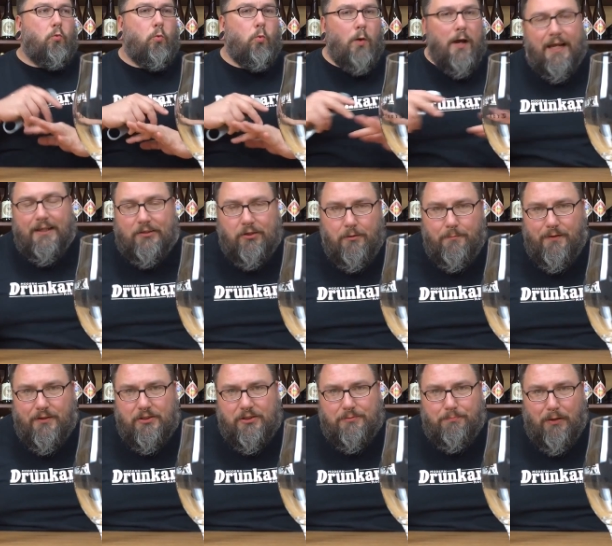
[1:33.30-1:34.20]
way too
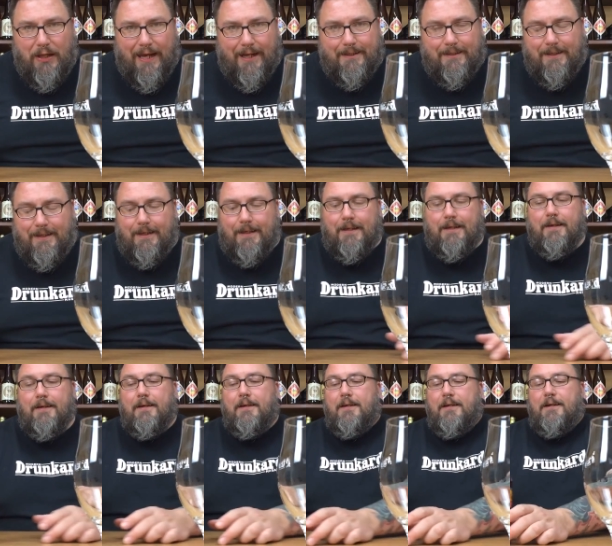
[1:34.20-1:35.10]
much black tea,
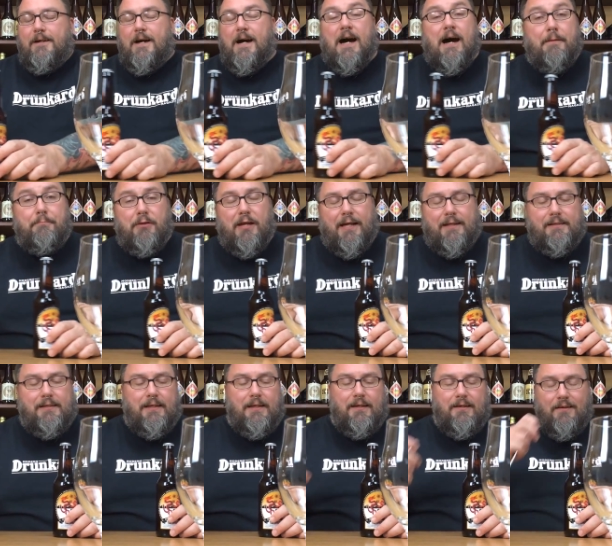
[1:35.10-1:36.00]
uh, hot black
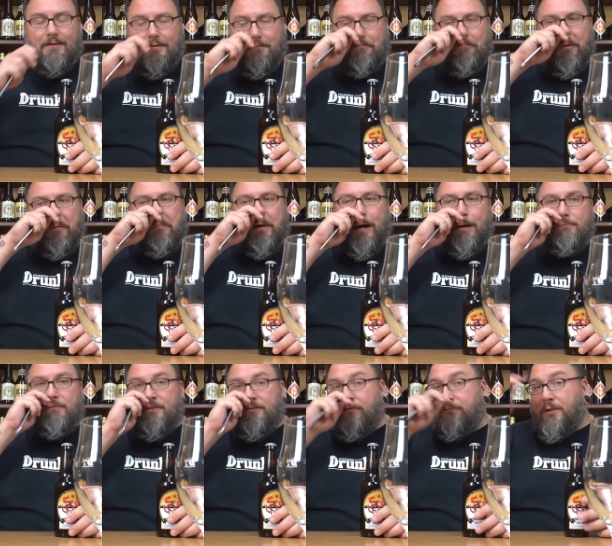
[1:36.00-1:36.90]
tea. Uh, my mom
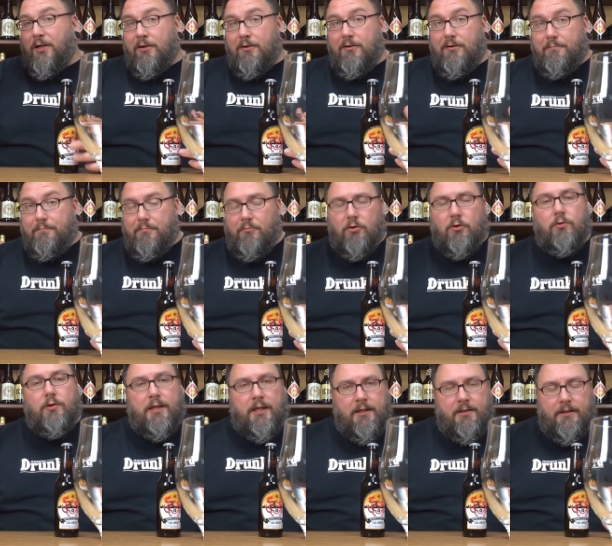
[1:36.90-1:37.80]
was from Europe,
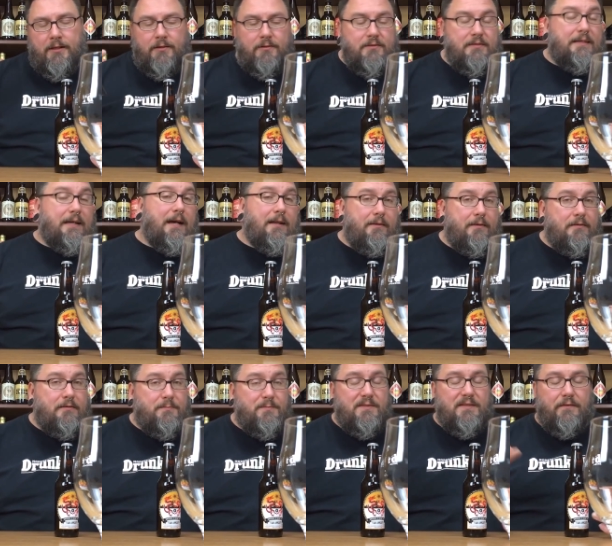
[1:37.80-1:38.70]
well, England,
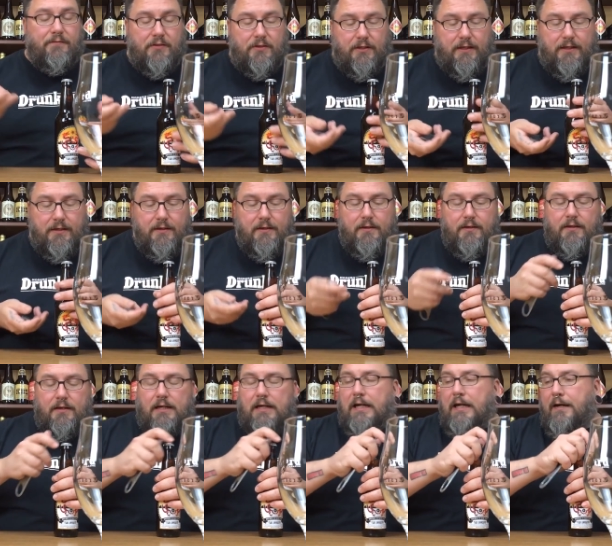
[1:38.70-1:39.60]
Scotland specifically,
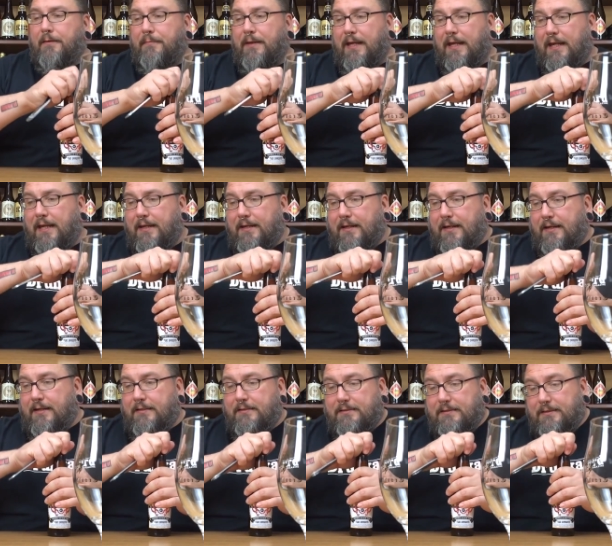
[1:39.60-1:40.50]
um, and
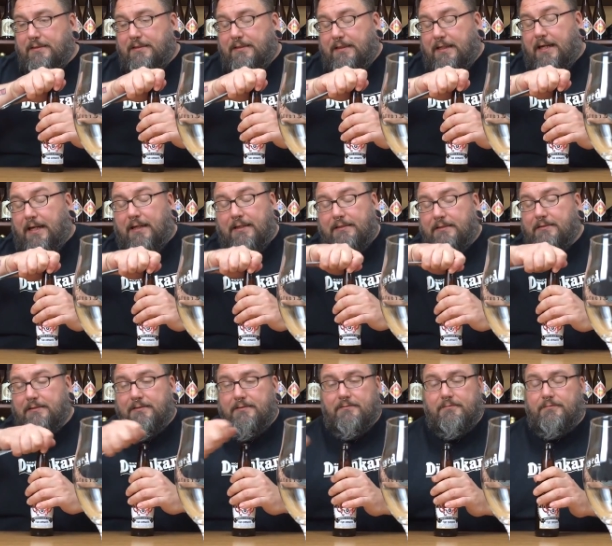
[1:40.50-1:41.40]
uh, yeah,
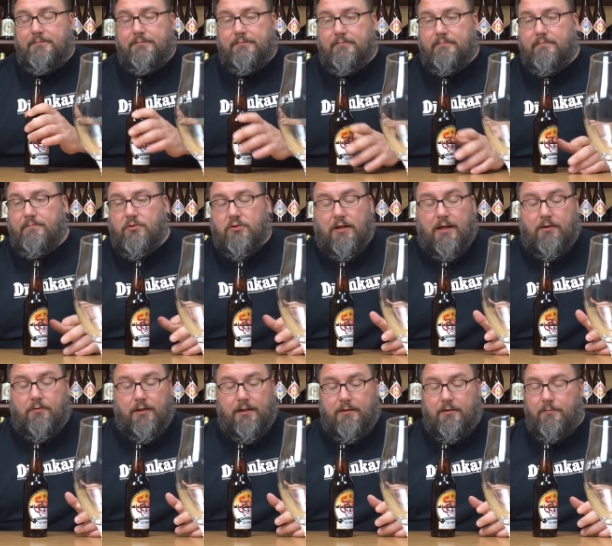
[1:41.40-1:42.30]
drank
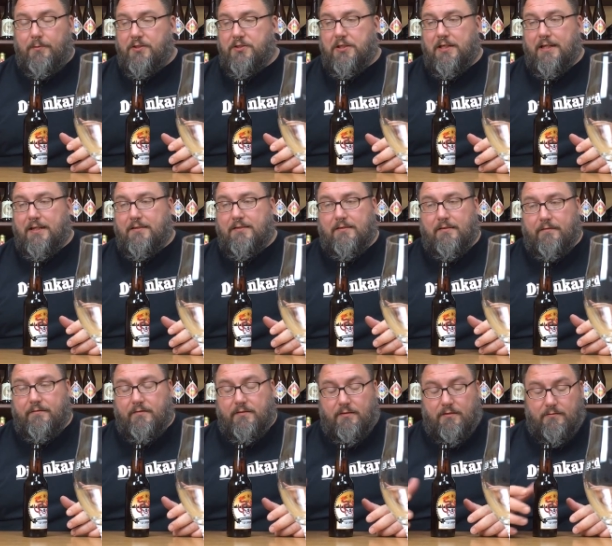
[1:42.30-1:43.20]
way too much of that
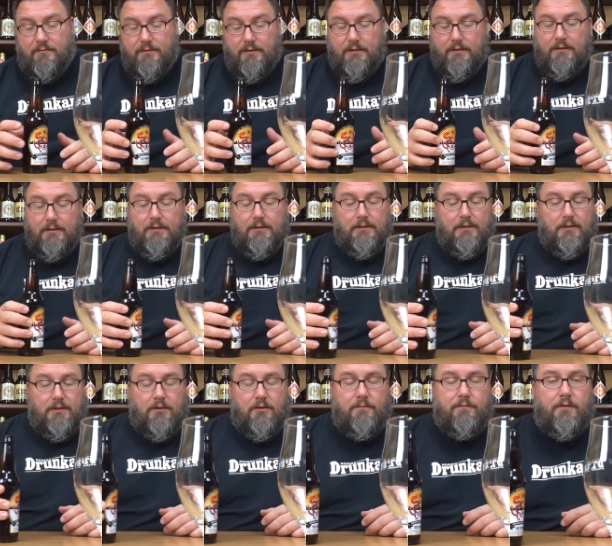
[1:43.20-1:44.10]
stuff. So
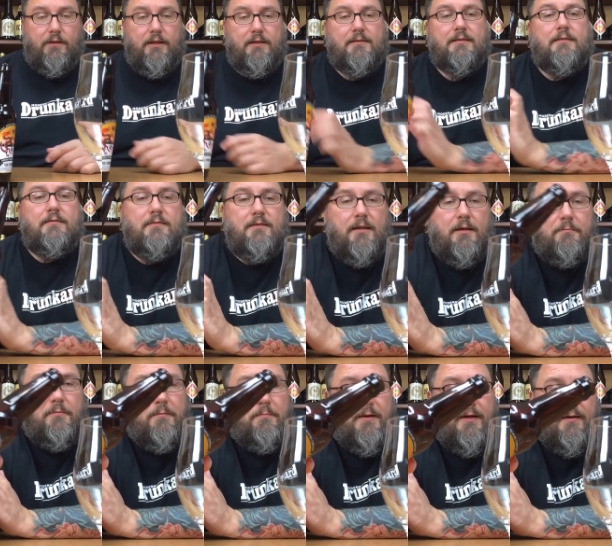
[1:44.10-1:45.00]
hopefully this is gonna get
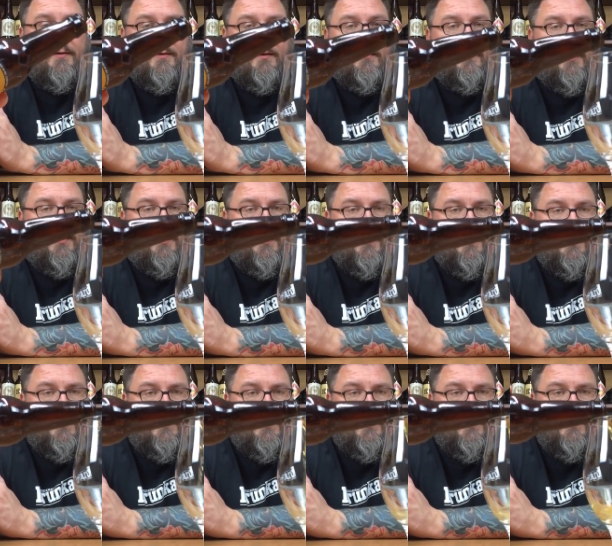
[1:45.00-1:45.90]
me back on the
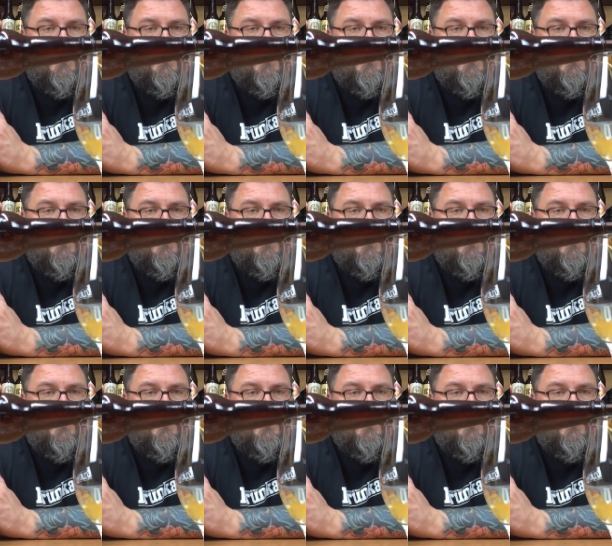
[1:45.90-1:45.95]
uh,